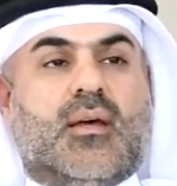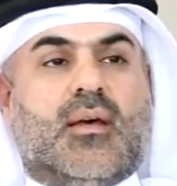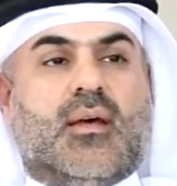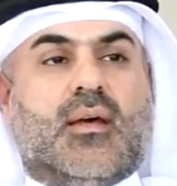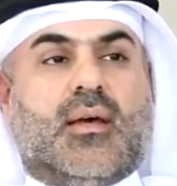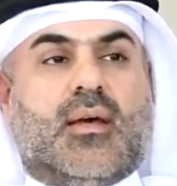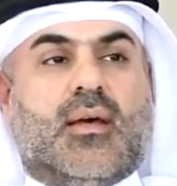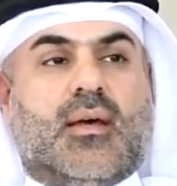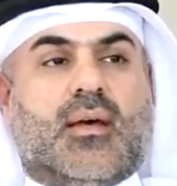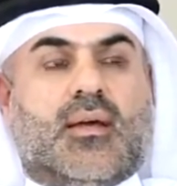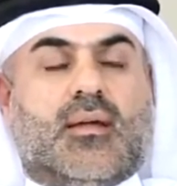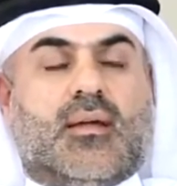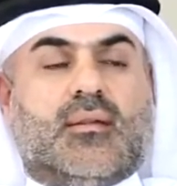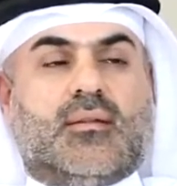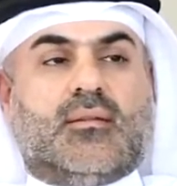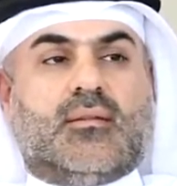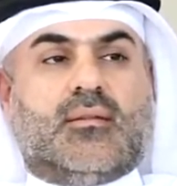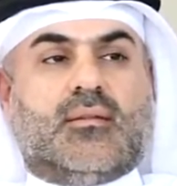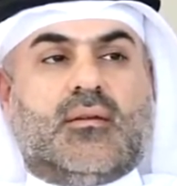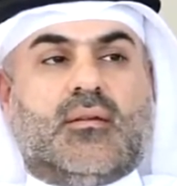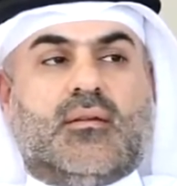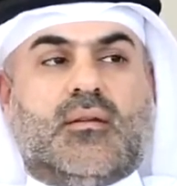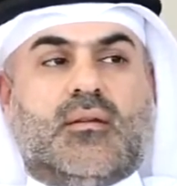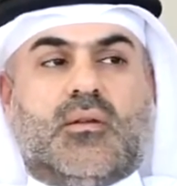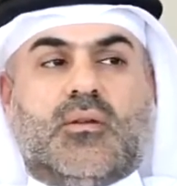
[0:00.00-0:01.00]
And
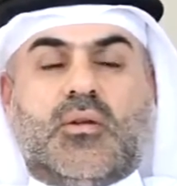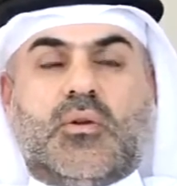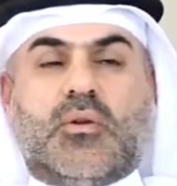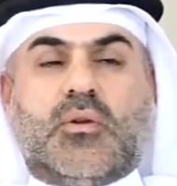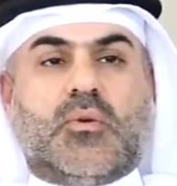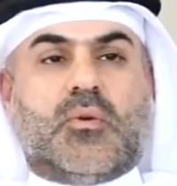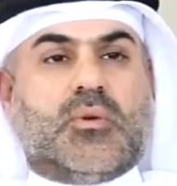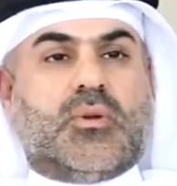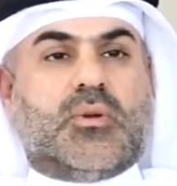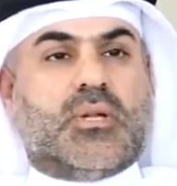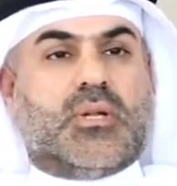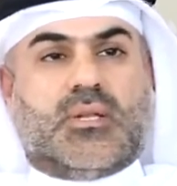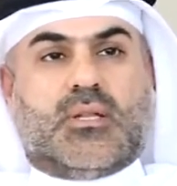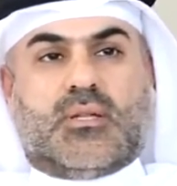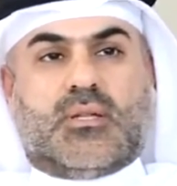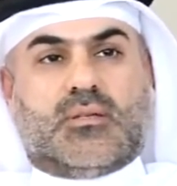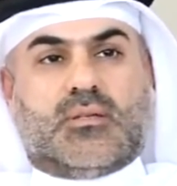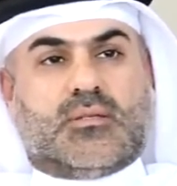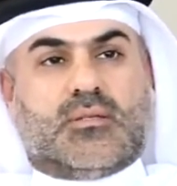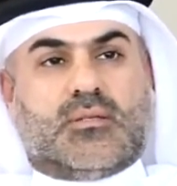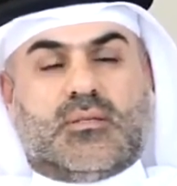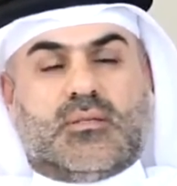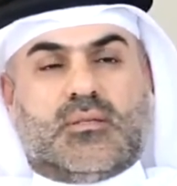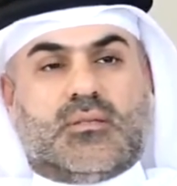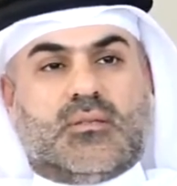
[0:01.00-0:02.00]
not only
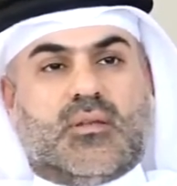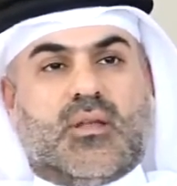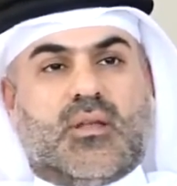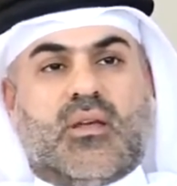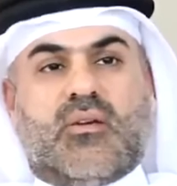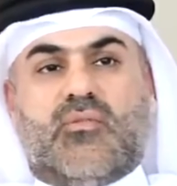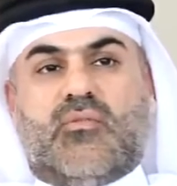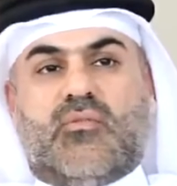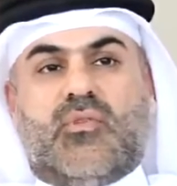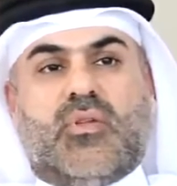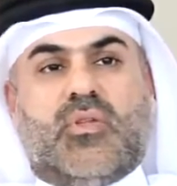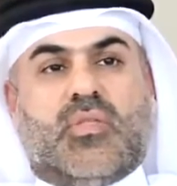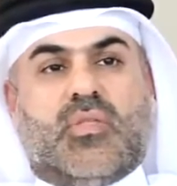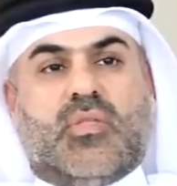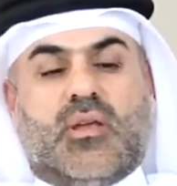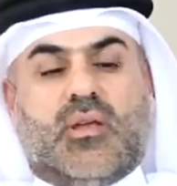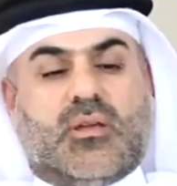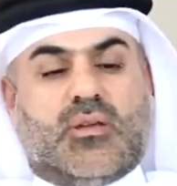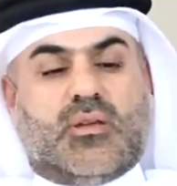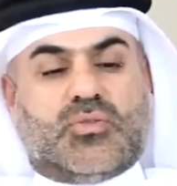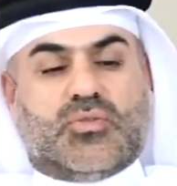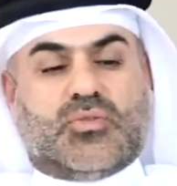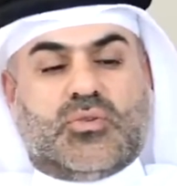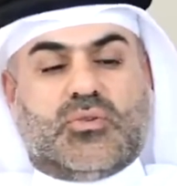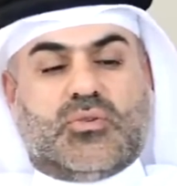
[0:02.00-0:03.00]
this, everything
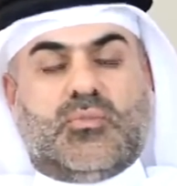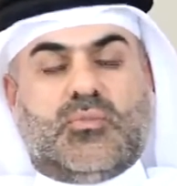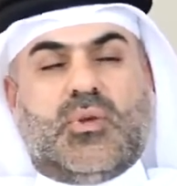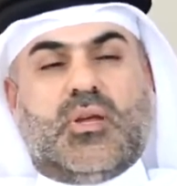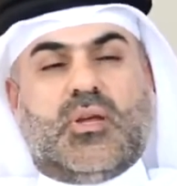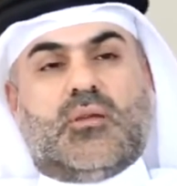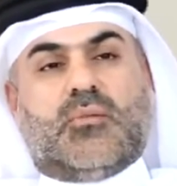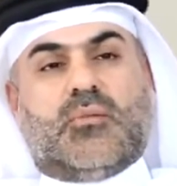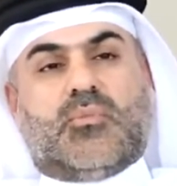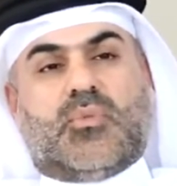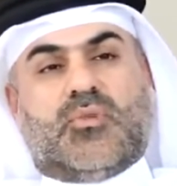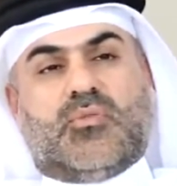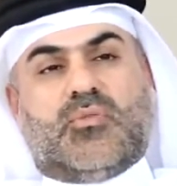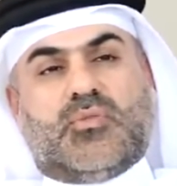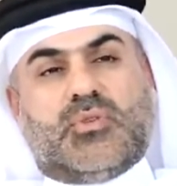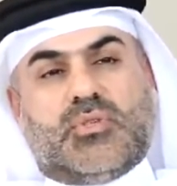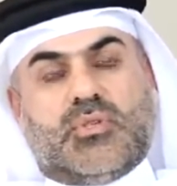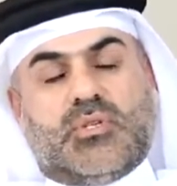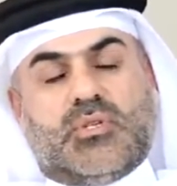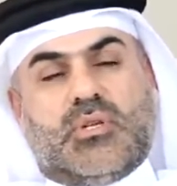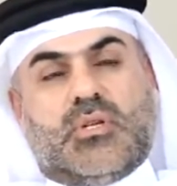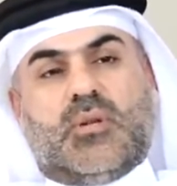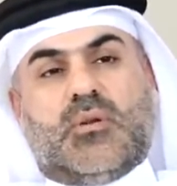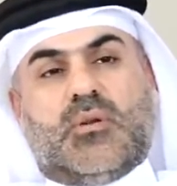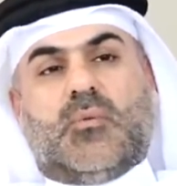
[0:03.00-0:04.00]
should be in a
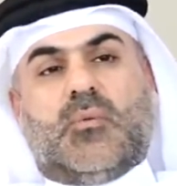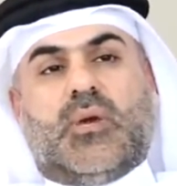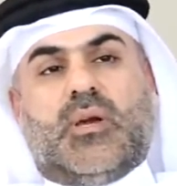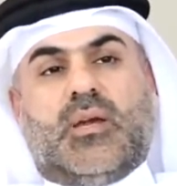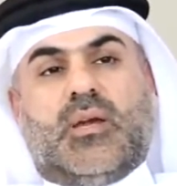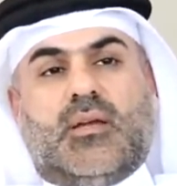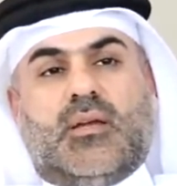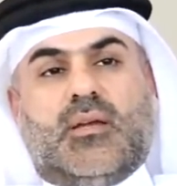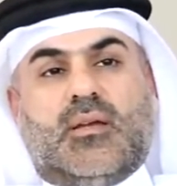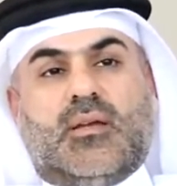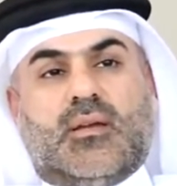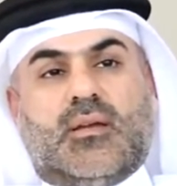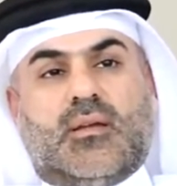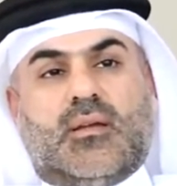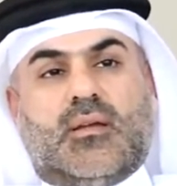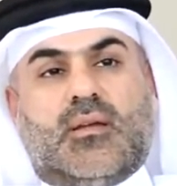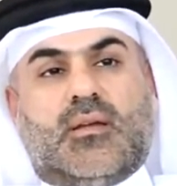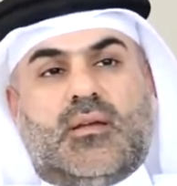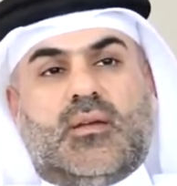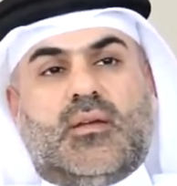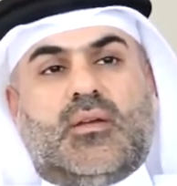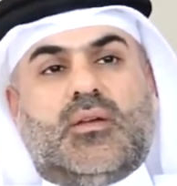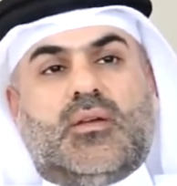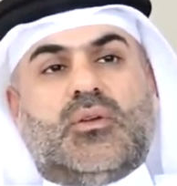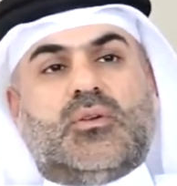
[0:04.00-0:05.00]
professional way.
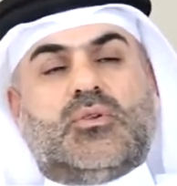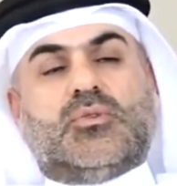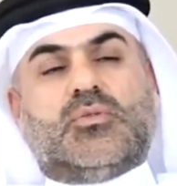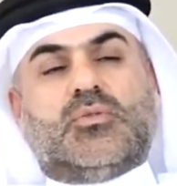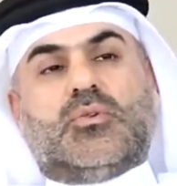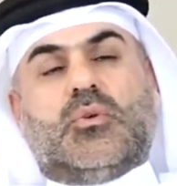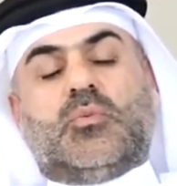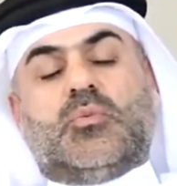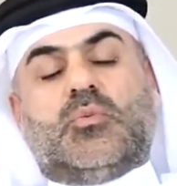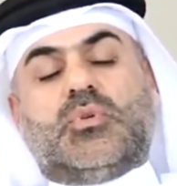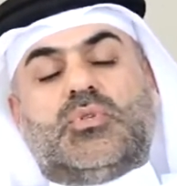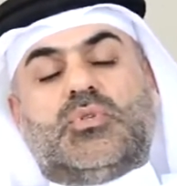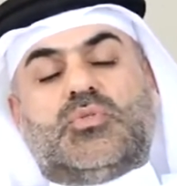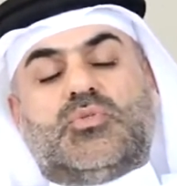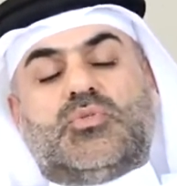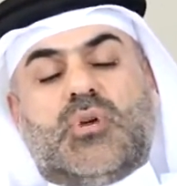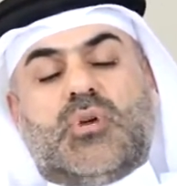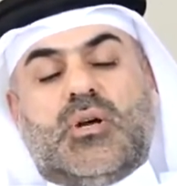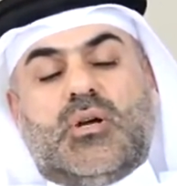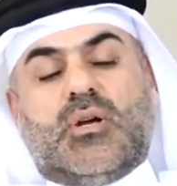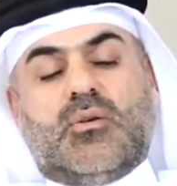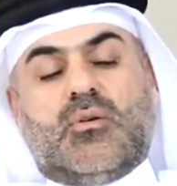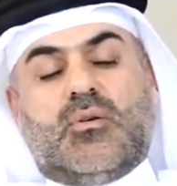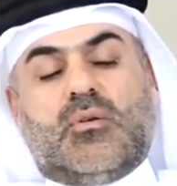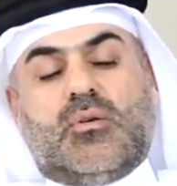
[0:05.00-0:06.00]
So we
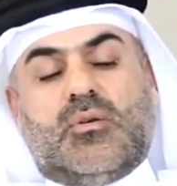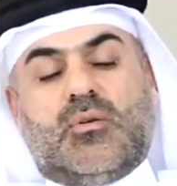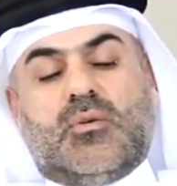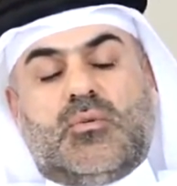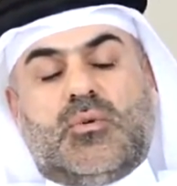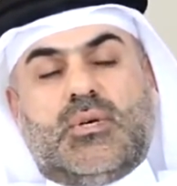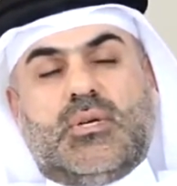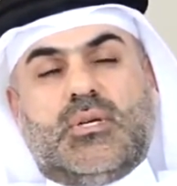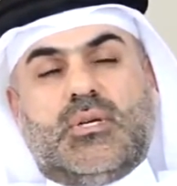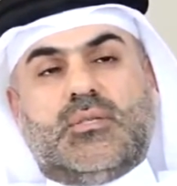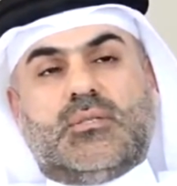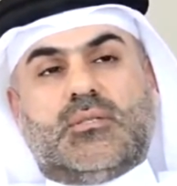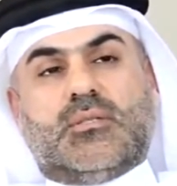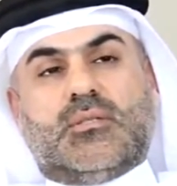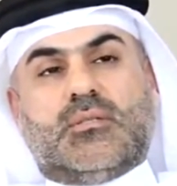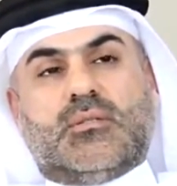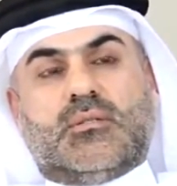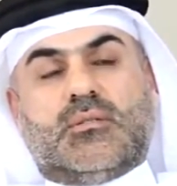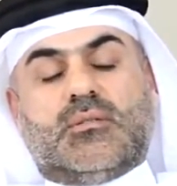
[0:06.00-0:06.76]
try always